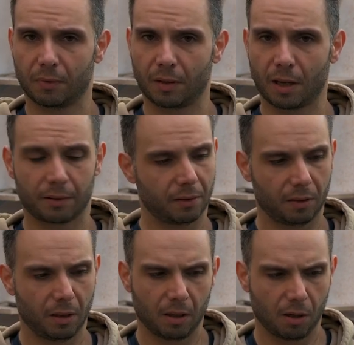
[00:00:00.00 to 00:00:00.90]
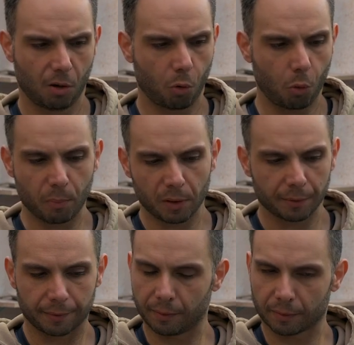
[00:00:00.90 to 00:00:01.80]
that who
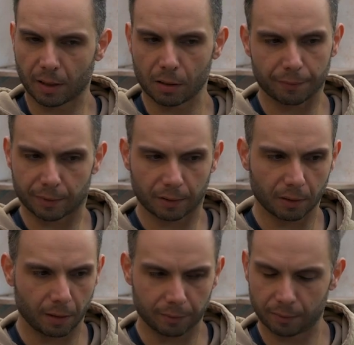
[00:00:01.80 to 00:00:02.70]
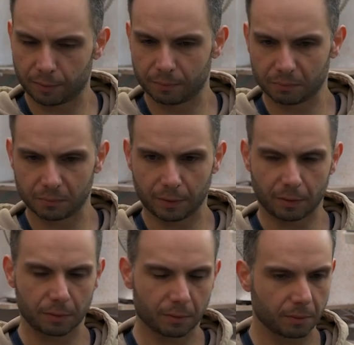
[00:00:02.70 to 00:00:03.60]
builds these kind of guitars
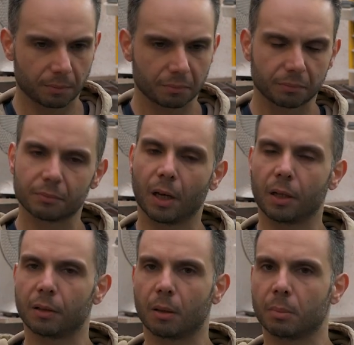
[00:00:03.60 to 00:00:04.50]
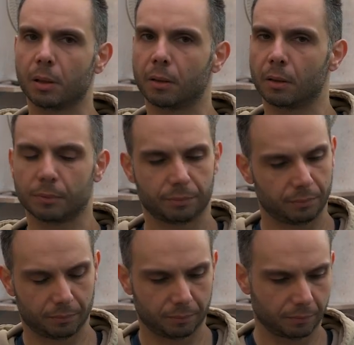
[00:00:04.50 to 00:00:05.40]
isn't a guitar builder.
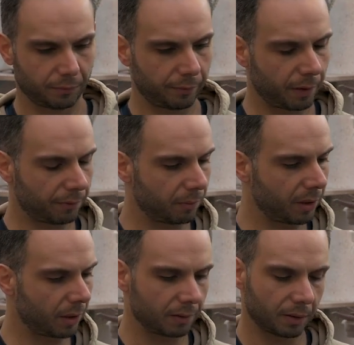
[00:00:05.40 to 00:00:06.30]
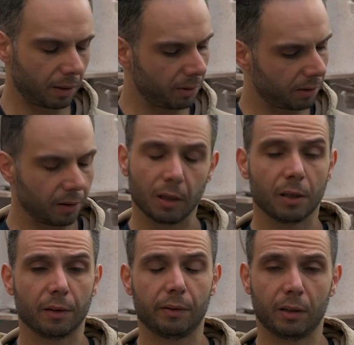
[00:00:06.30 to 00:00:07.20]
Far from that. I mean,
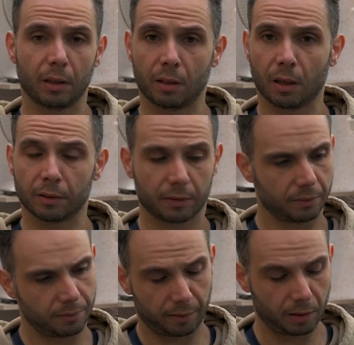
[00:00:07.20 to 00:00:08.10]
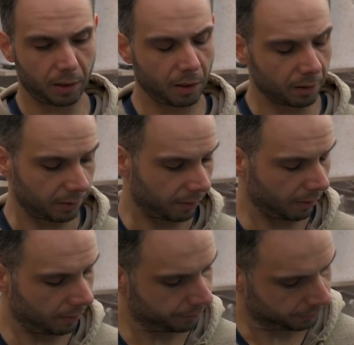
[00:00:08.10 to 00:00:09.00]
still an art, still an
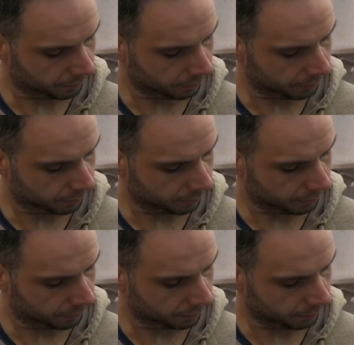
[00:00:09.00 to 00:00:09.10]
artist.